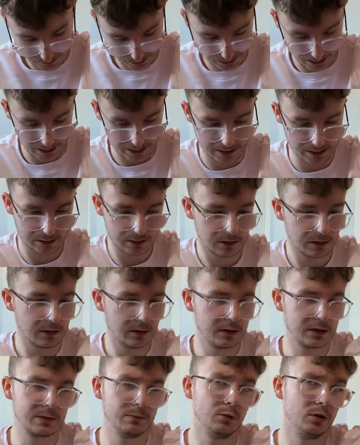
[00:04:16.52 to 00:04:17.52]
so that is
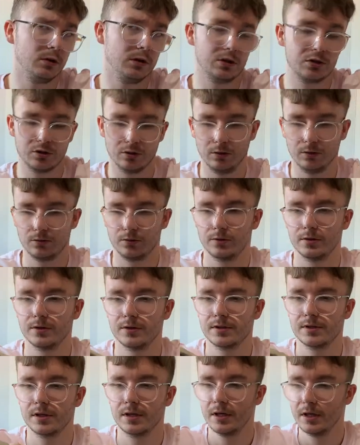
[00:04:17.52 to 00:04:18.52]
smaller
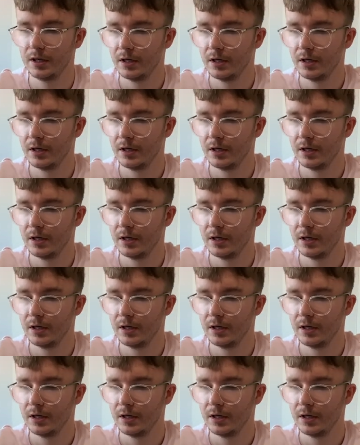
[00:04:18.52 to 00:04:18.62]
children's.